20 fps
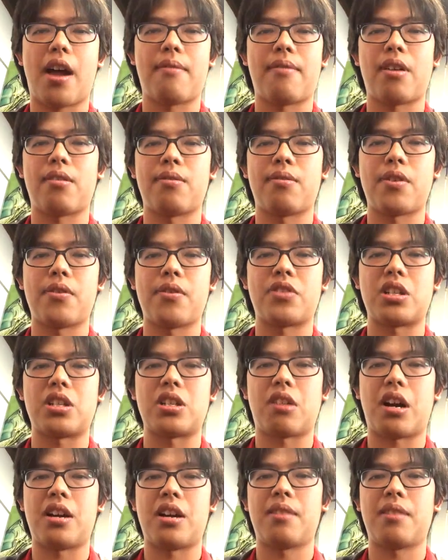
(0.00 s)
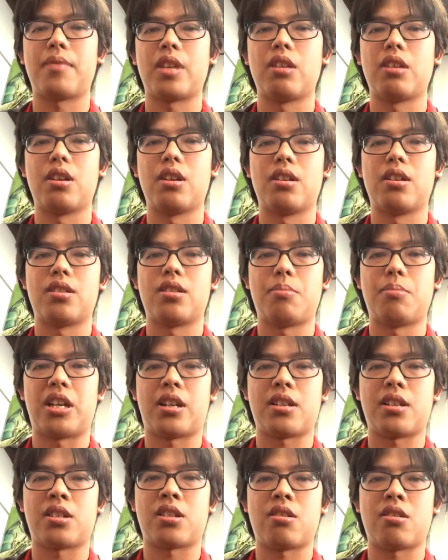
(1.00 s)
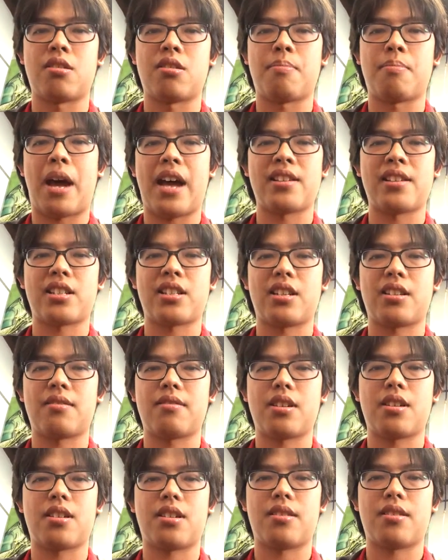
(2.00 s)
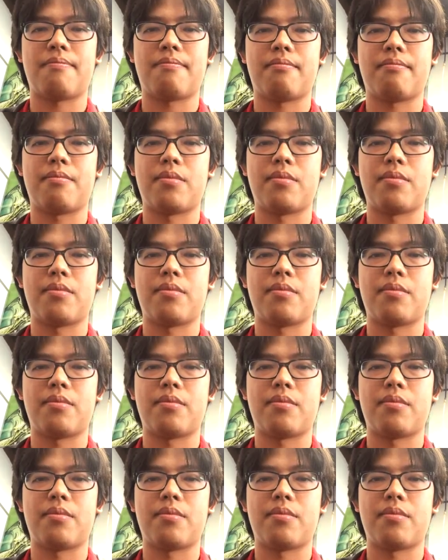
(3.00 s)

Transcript: 35 out of 50, right, to be considered passing.